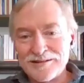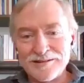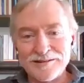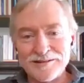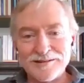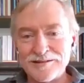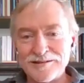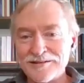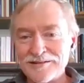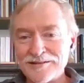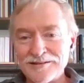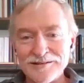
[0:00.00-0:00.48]

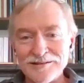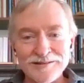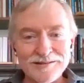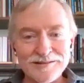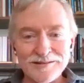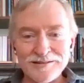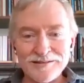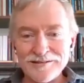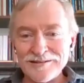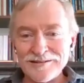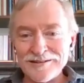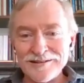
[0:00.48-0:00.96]
didn't
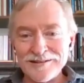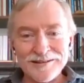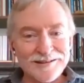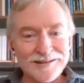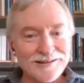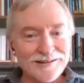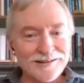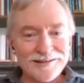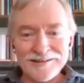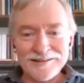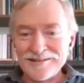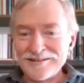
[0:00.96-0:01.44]
have these
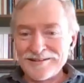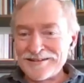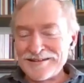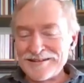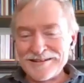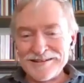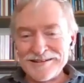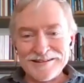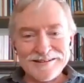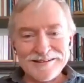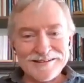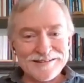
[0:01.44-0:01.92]
disciplines
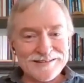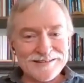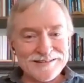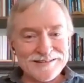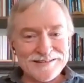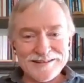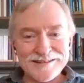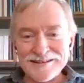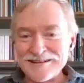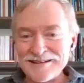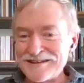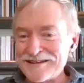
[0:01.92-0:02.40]
before,
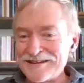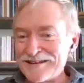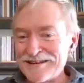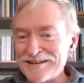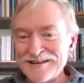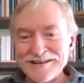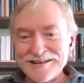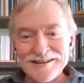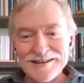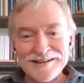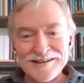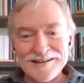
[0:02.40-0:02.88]
you know, that
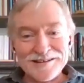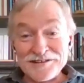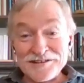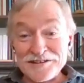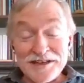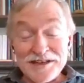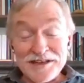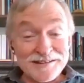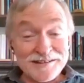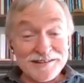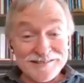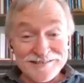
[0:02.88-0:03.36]

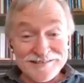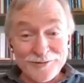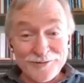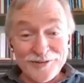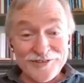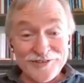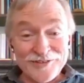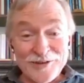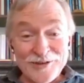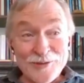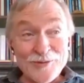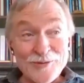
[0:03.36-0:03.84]
yeah, the,
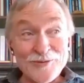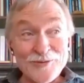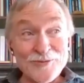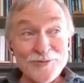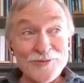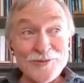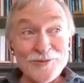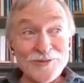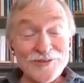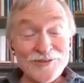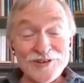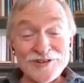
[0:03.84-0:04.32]
again, no the kind
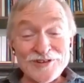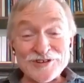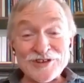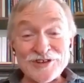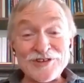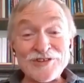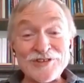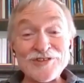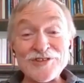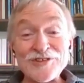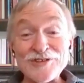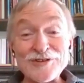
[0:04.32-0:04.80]
of like
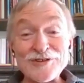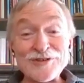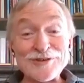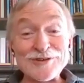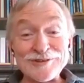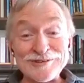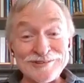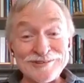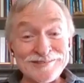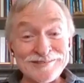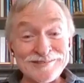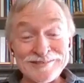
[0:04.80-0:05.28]
arbitrary
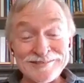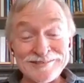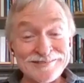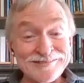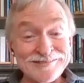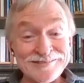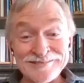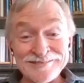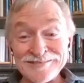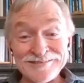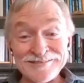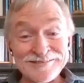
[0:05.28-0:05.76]
concern.
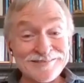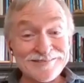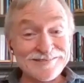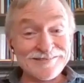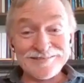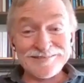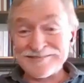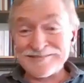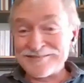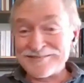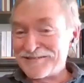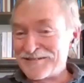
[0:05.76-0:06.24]
dividing up
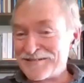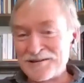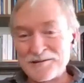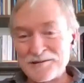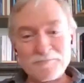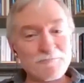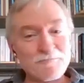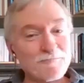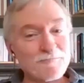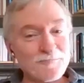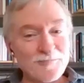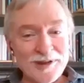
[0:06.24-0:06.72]
of,
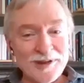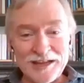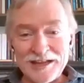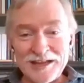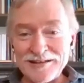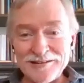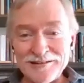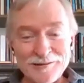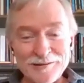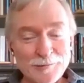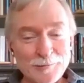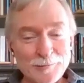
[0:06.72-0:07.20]
of yeah.
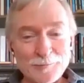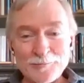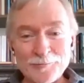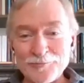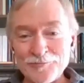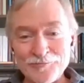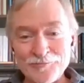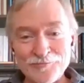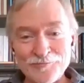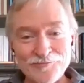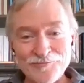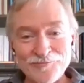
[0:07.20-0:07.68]

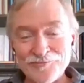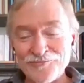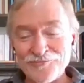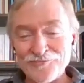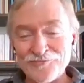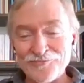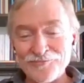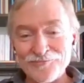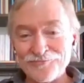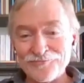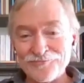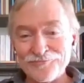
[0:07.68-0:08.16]
reality into
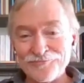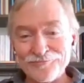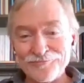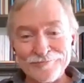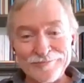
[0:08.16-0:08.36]
these.